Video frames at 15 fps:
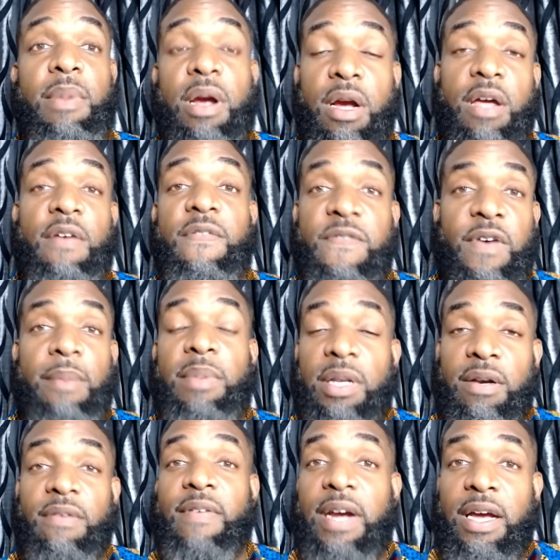in America
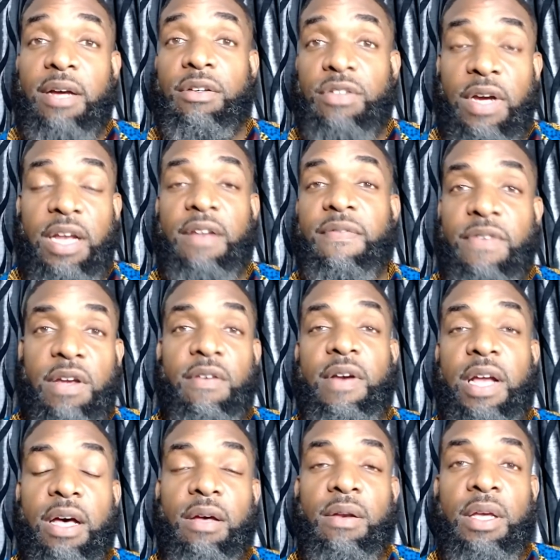fumbling around trying to
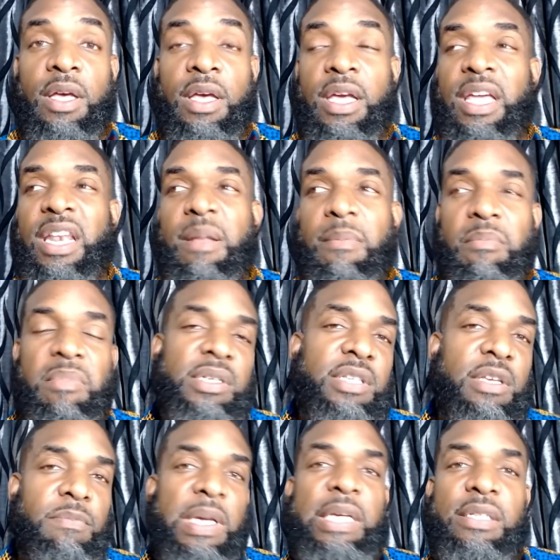figure it out. And the
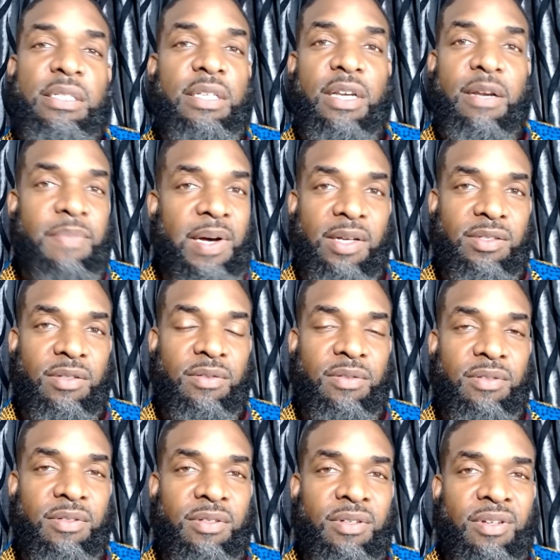missing pieces of the puzzle
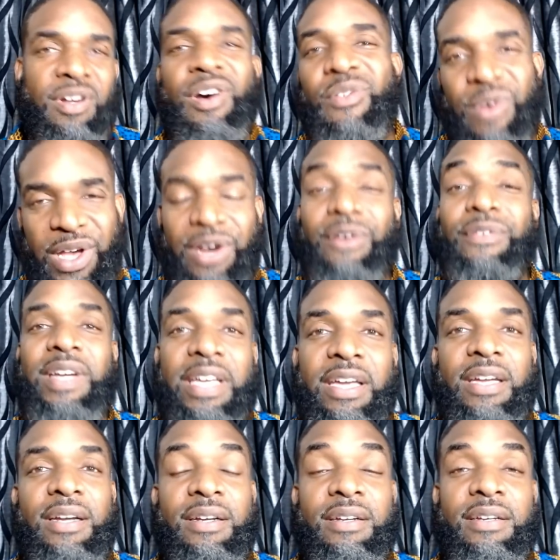are right over
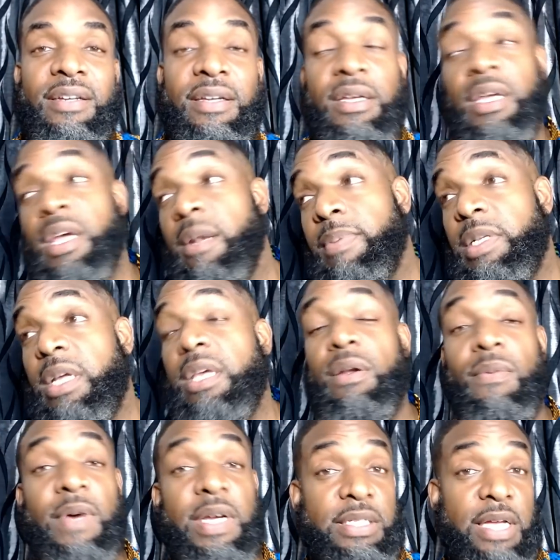here. In a
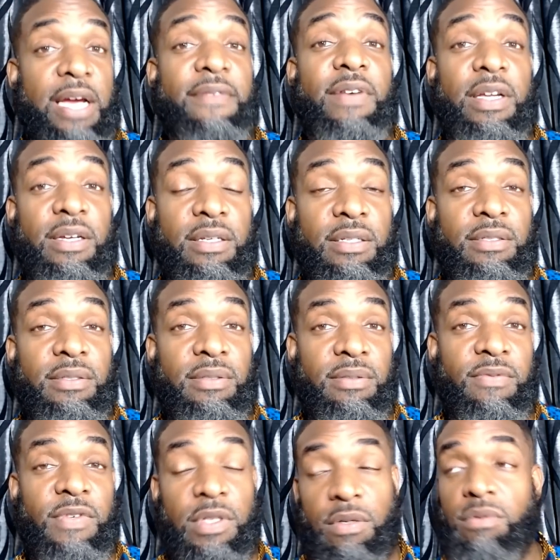particular West Africa,
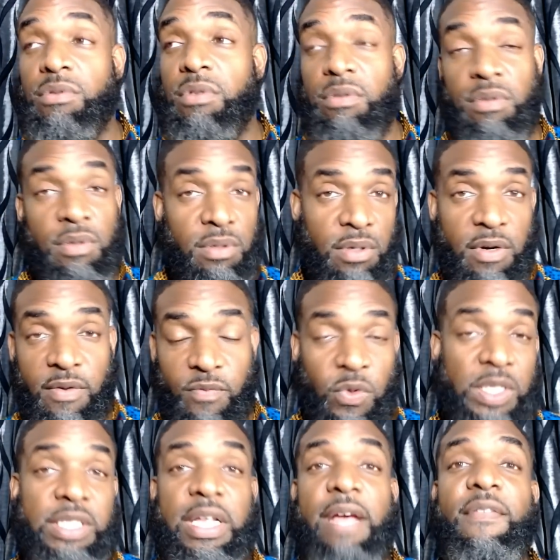for those who are
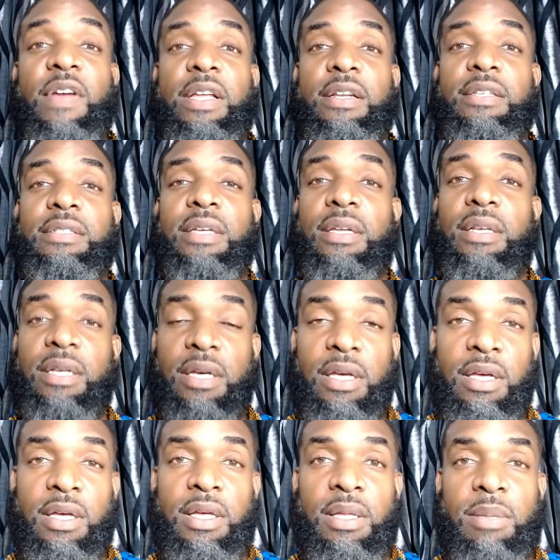of West African descent.
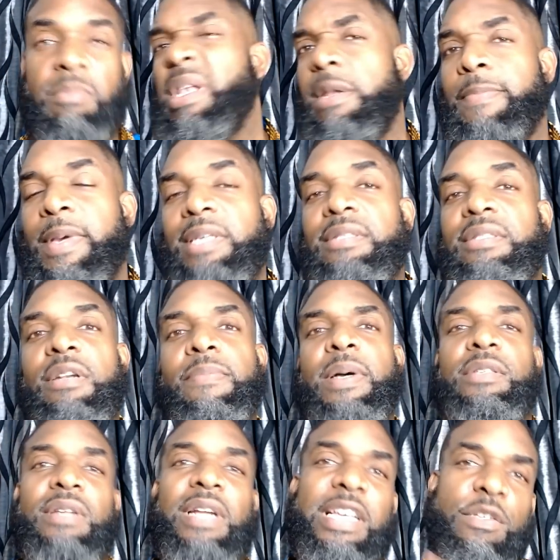Many pieces of the
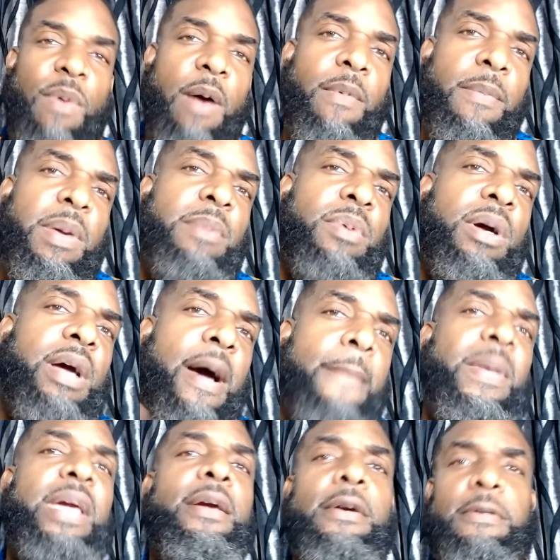puzzle. That's why when people
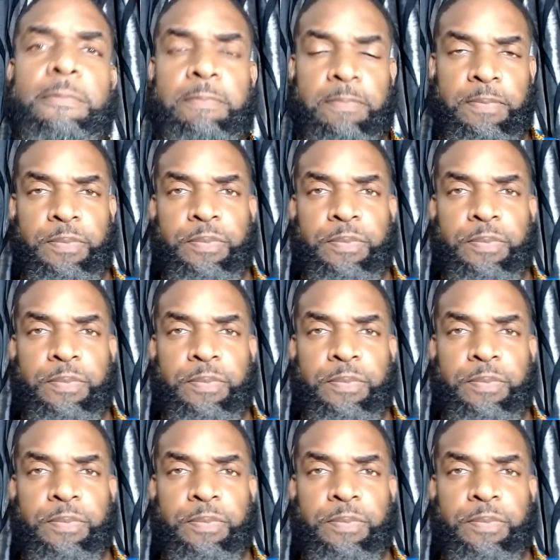come here,